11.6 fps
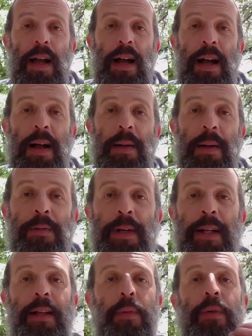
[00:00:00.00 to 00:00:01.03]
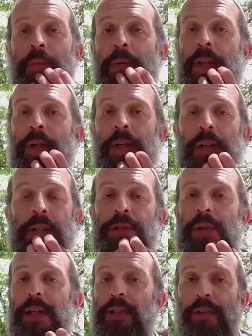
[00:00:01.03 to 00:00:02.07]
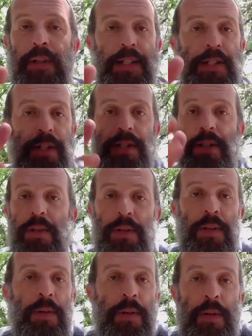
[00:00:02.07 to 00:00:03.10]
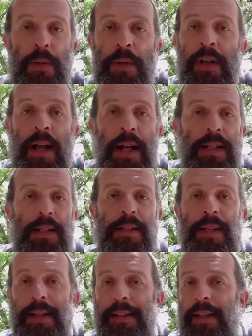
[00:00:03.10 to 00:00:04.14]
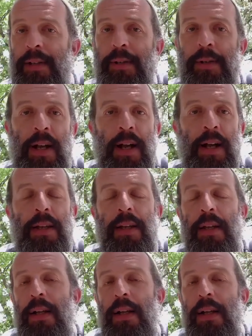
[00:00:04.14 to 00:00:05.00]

But really, whether Israelis are religious or not, secular or not,